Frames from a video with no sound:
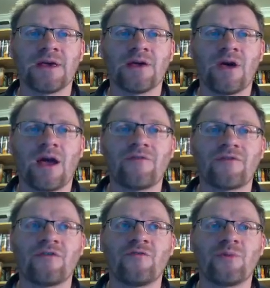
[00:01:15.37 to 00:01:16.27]

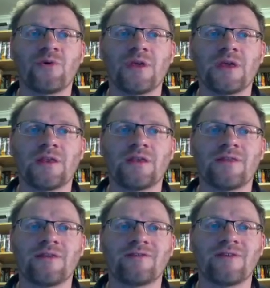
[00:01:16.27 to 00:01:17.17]
after you've put in
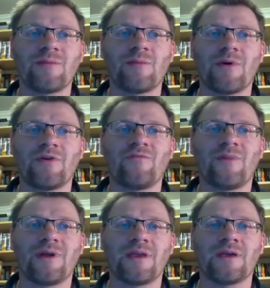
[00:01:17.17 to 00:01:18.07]
the same amount of
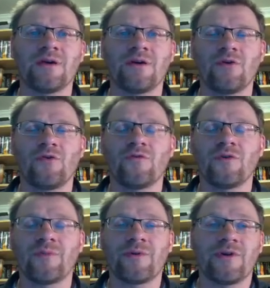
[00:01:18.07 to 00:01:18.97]
money over
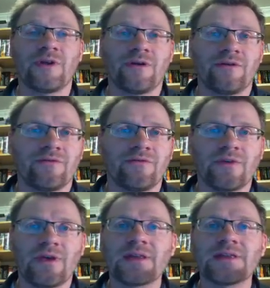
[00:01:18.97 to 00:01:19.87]
a period of,
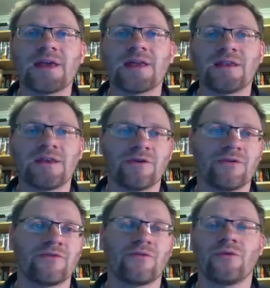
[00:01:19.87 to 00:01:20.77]
say, 10
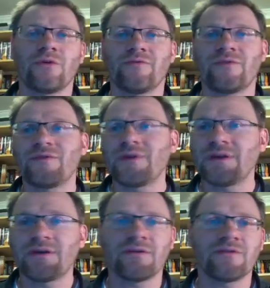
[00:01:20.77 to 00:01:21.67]
years or
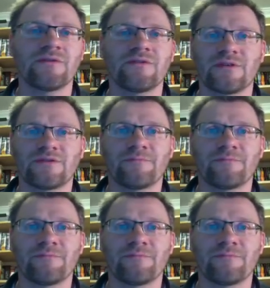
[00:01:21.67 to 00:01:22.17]
15 years, etc.